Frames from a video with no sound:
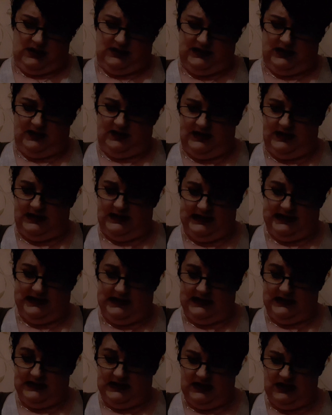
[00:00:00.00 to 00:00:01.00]

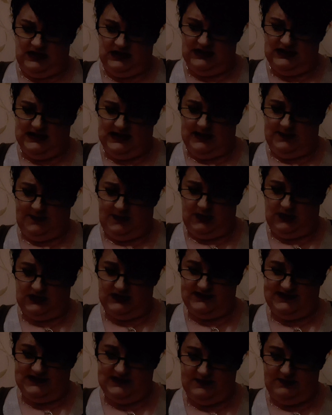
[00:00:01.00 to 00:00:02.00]
They're
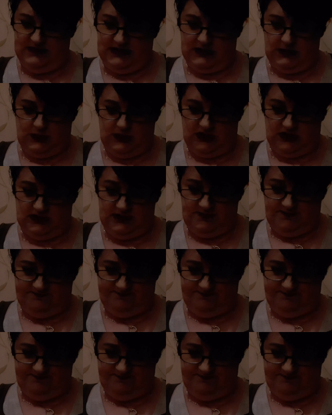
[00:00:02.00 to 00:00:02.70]
leopard mule.